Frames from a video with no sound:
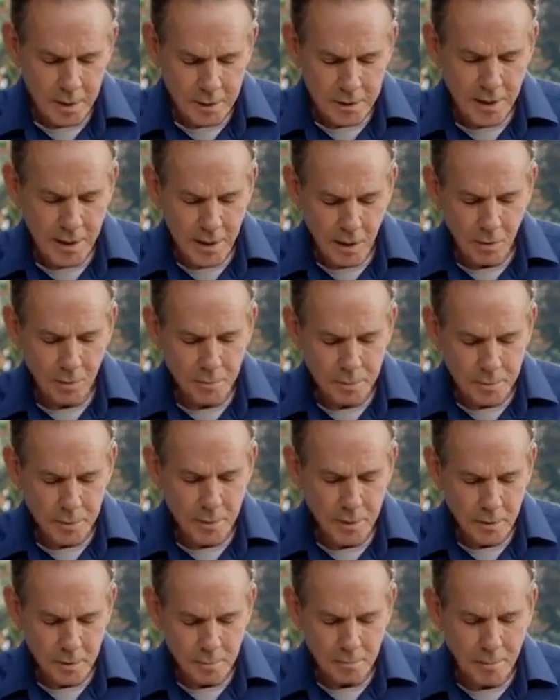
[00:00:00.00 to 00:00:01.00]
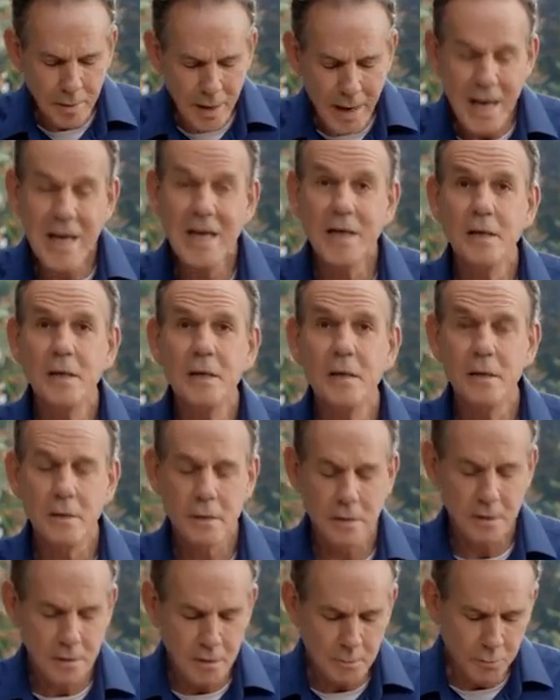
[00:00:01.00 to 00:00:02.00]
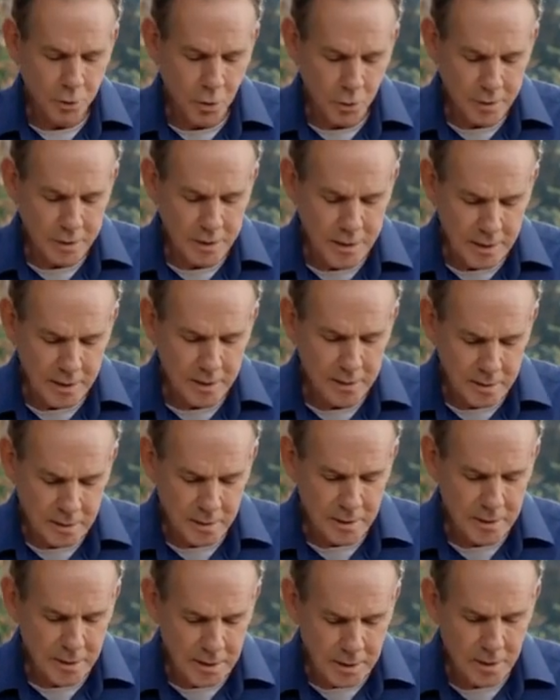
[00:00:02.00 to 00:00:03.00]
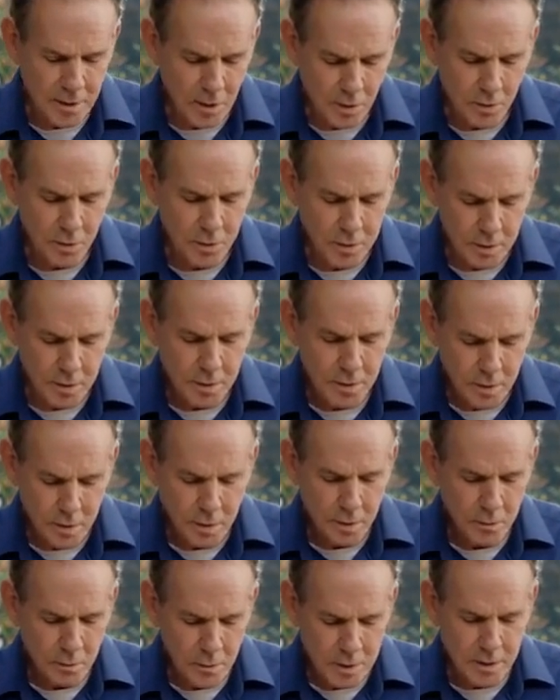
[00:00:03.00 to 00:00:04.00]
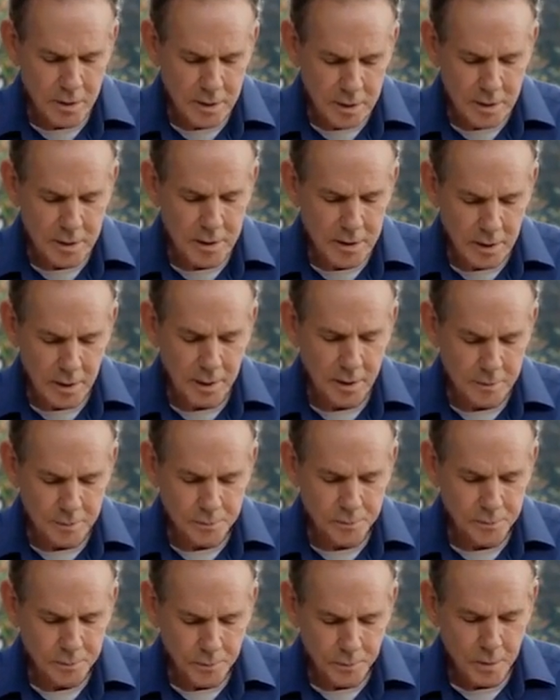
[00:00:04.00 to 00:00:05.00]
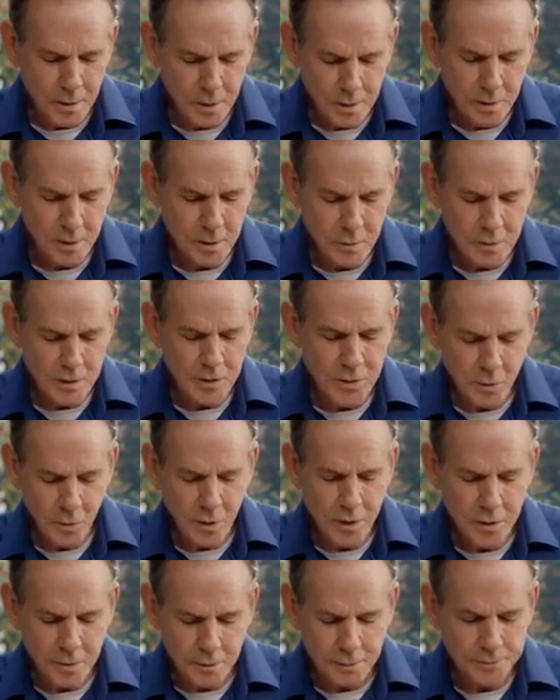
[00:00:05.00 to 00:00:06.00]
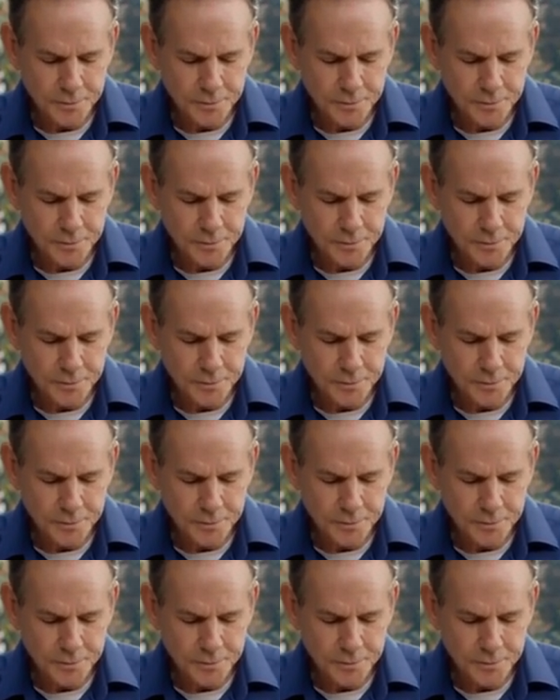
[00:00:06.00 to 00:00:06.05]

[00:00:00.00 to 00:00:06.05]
to help bind the proteins in the yolk with the oil.